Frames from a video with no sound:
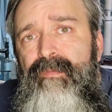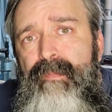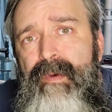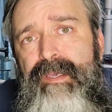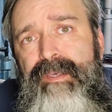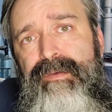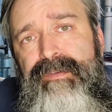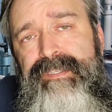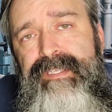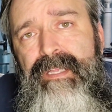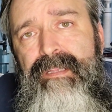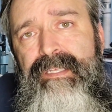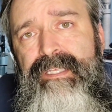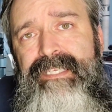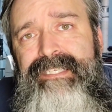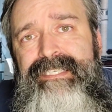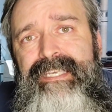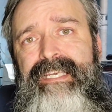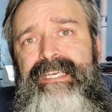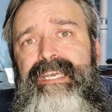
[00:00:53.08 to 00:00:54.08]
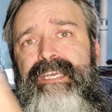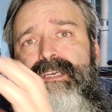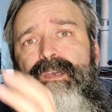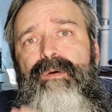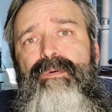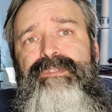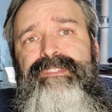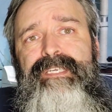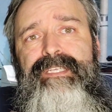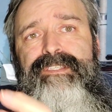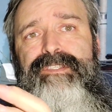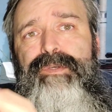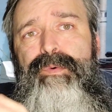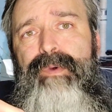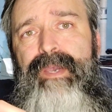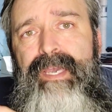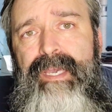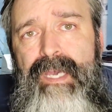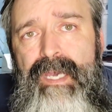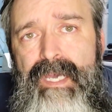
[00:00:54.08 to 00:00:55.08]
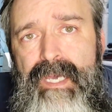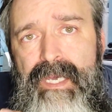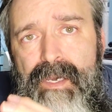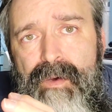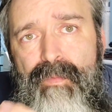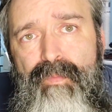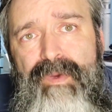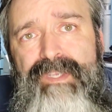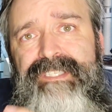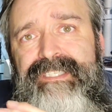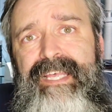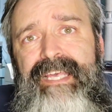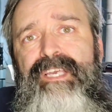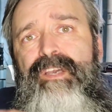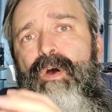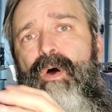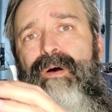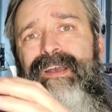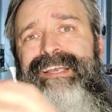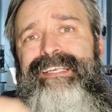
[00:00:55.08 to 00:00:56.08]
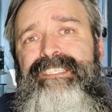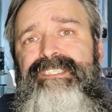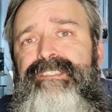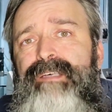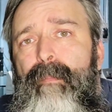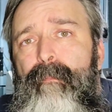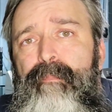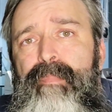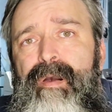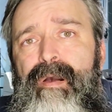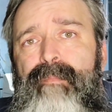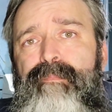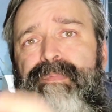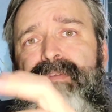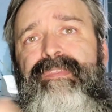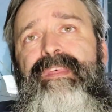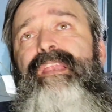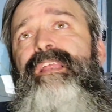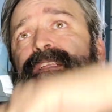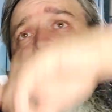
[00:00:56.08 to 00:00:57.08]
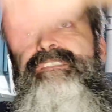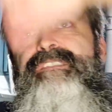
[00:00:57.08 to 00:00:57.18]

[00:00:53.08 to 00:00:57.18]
my utility sink it goes into a which they call a sump pump, and then it's